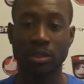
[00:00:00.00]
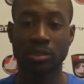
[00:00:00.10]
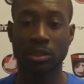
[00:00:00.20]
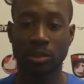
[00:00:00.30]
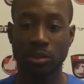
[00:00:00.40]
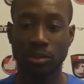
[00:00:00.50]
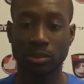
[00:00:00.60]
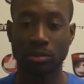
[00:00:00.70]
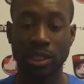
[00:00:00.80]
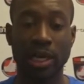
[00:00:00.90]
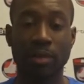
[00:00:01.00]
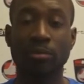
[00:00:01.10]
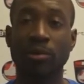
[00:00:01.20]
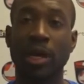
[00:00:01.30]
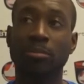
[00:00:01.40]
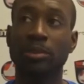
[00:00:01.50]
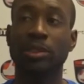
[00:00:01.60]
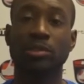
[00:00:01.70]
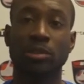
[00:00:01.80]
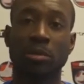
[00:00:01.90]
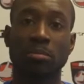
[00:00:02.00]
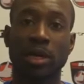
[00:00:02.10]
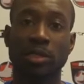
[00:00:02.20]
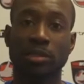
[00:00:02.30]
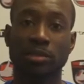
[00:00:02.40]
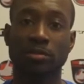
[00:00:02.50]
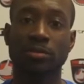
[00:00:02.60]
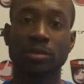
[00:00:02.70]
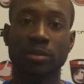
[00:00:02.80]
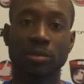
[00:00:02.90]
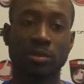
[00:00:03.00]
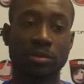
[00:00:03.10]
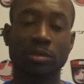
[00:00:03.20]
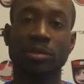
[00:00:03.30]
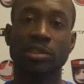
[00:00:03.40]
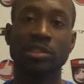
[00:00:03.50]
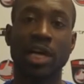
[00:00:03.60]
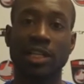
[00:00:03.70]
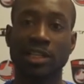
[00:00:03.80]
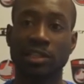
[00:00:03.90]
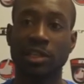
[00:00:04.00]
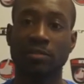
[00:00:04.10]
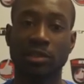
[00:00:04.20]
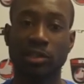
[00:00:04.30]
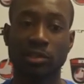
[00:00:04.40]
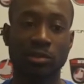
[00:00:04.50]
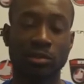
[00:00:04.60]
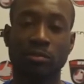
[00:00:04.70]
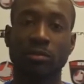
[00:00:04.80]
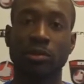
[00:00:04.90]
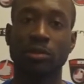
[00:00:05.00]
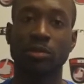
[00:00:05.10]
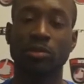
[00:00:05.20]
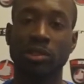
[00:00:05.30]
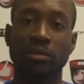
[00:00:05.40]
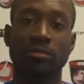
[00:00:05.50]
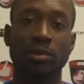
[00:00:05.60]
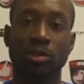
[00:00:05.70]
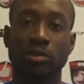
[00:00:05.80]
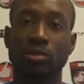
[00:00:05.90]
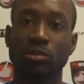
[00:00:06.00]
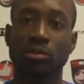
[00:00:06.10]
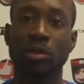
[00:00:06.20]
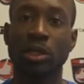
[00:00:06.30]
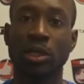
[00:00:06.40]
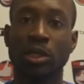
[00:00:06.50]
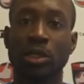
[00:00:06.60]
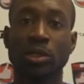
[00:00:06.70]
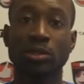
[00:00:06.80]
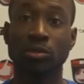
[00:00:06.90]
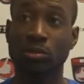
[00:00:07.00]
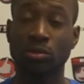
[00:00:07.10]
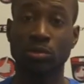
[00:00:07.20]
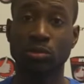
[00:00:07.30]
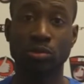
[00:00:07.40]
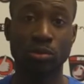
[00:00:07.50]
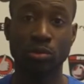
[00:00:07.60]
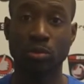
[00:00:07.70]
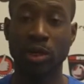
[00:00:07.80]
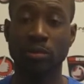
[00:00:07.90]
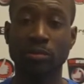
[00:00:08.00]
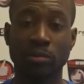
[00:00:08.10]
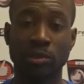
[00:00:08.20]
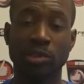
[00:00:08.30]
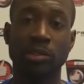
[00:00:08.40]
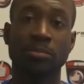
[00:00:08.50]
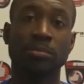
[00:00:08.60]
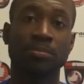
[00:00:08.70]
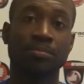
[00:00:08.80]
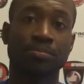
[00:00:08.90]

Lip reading: So, yeah, I'm very happy to come back in the starting 11 and looking forward to do well for the team.